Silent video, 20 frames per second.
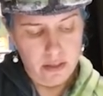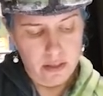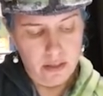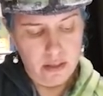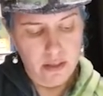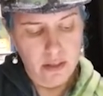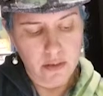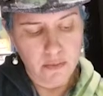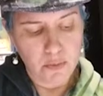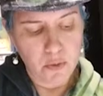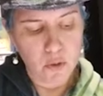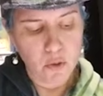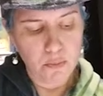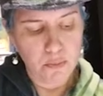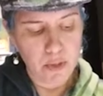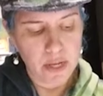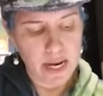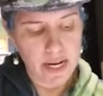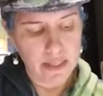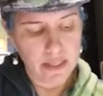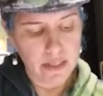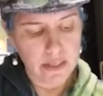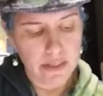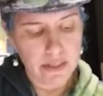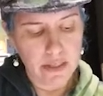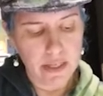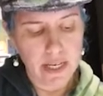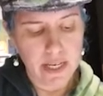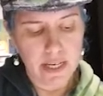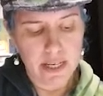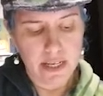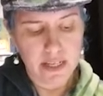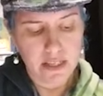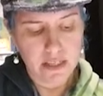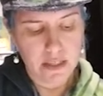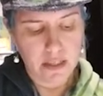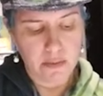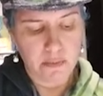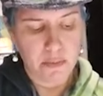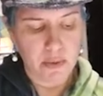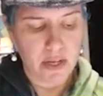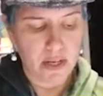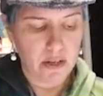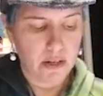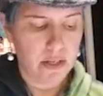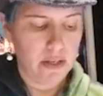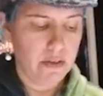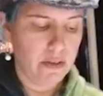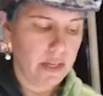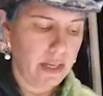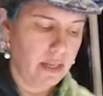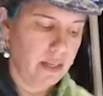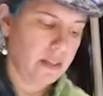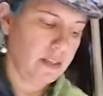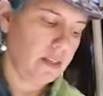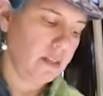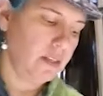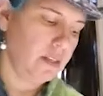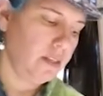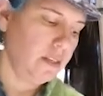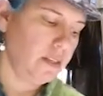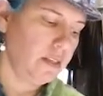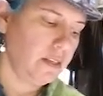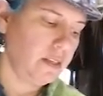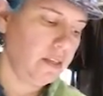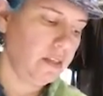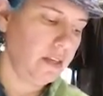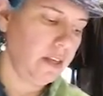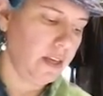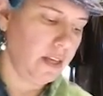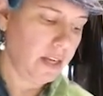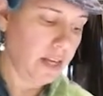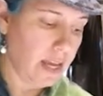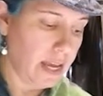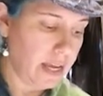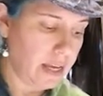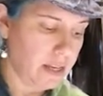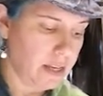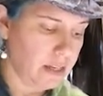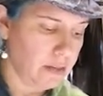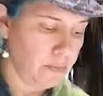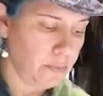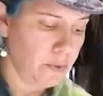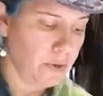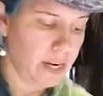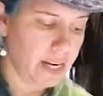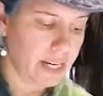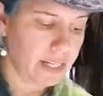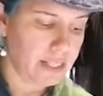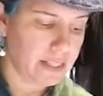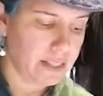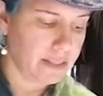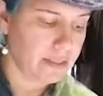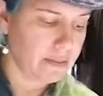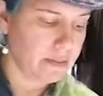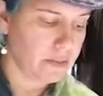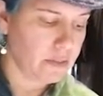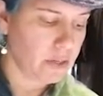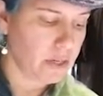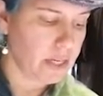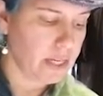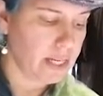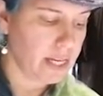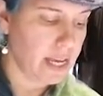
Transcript: The more practice you get at it, the better you get. And practice drawing